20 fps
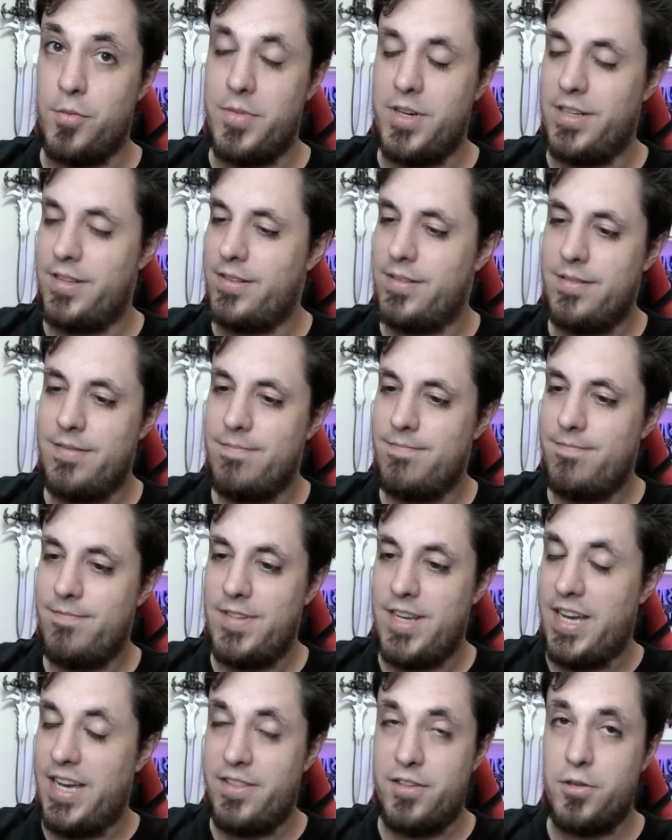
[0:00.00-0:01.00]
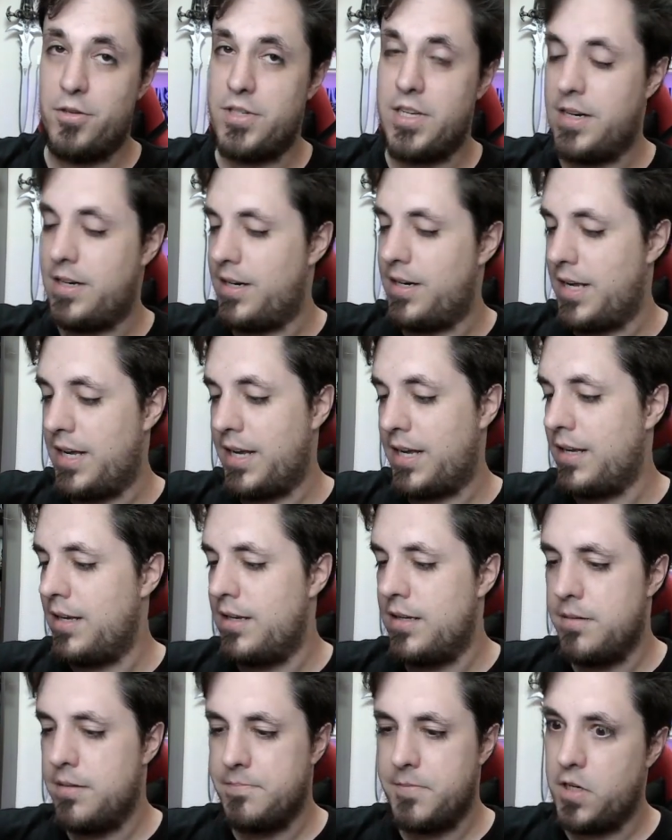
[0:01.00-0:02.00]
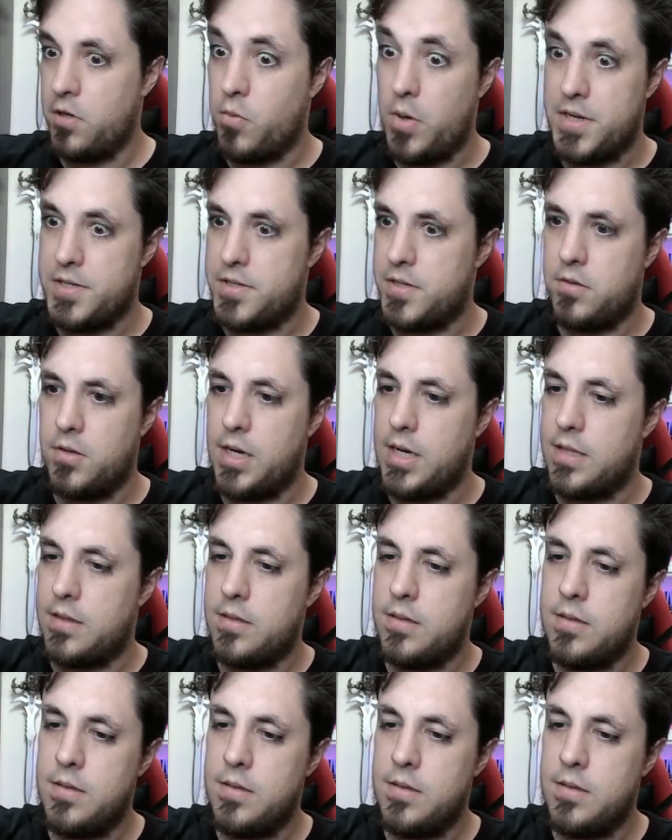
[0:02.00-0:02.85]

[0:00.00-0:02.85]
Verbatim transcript: but yeah those are like crazy to get